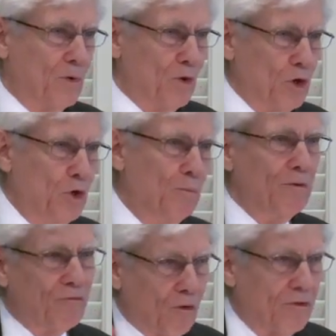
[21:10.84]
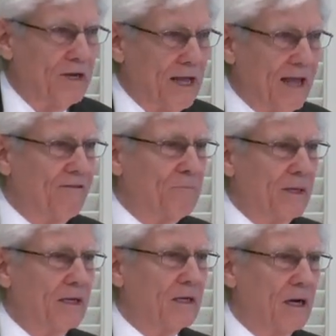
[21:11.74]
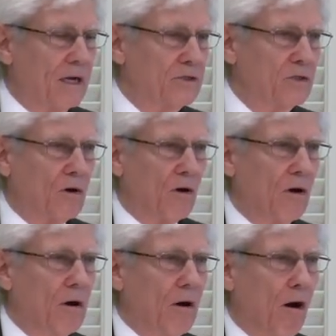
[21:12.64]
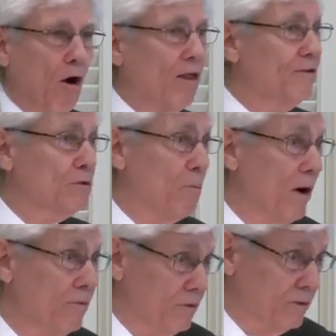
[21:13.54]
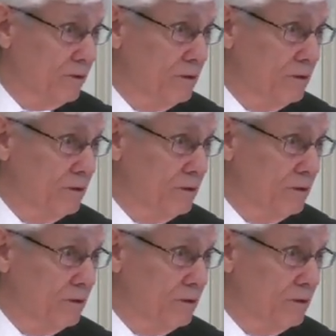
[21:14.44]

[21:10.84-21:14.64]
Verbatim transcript: room before the day of Pentecost are all of his brothers.